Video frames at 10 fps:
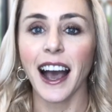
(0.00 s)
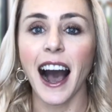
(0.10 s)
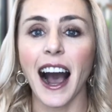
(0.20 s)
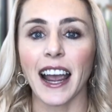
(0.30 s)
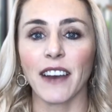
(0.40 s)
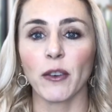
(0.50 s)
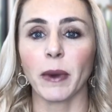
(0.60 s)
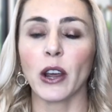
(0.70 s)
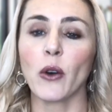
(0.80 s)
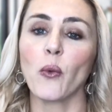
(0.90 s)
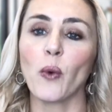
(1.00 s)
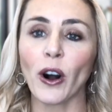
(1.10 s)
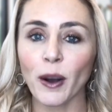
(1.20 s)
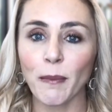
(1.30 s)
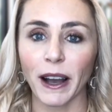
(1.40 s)
Hi everybody,
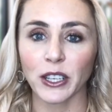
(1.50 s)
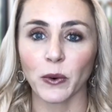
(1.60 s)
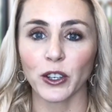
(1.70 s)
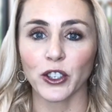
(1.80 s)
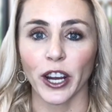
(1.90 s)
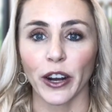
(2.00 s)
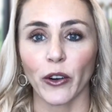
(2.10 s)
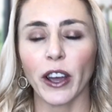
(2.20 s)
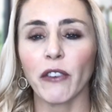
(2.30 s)
welcome back to our channel.